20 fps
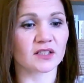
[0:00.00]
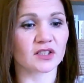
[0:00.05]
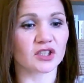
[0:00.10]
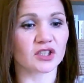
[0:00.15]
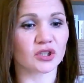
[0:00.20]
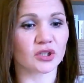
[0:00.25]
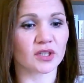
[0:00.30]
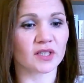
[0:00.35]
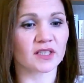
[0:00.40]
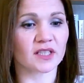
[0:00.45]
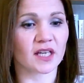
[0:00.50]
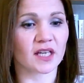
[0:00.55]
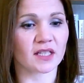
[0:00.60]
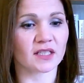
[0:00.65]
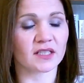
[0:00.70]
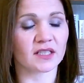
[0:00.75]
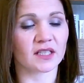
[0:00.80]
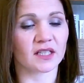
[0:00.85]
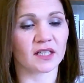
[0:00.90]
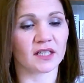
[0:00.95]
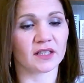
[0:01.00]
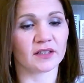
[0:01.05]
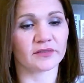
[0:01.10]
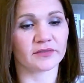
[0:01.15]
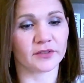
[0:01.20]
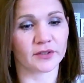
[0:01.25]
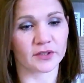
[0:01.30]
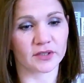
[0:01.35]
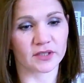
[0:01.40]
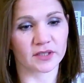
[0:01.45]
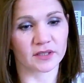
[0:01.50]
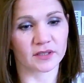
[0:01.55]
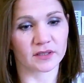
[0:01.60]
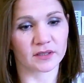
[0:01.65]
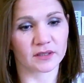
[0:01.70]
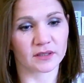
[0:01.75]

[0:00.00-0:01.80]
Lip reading: and shook his head to clear the fuzz.